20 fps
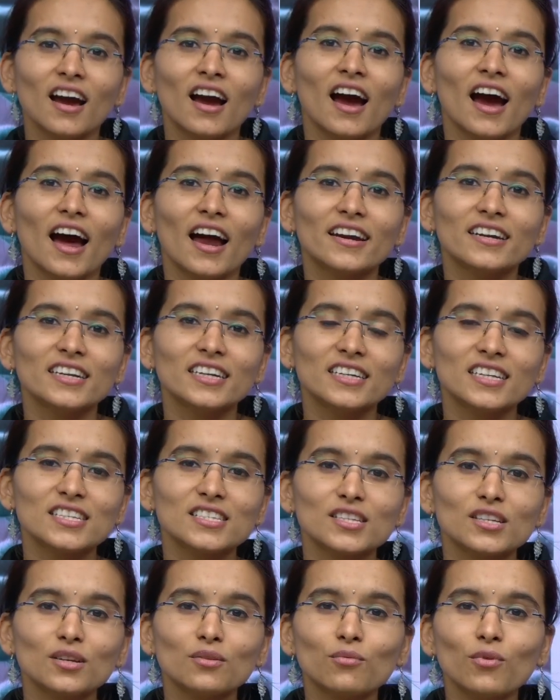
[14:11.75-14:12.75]
and it is
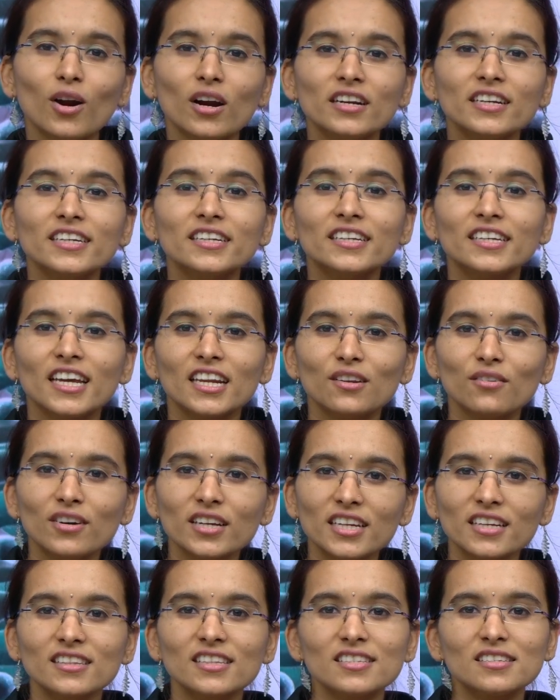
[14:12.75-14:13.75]
involved in delivering the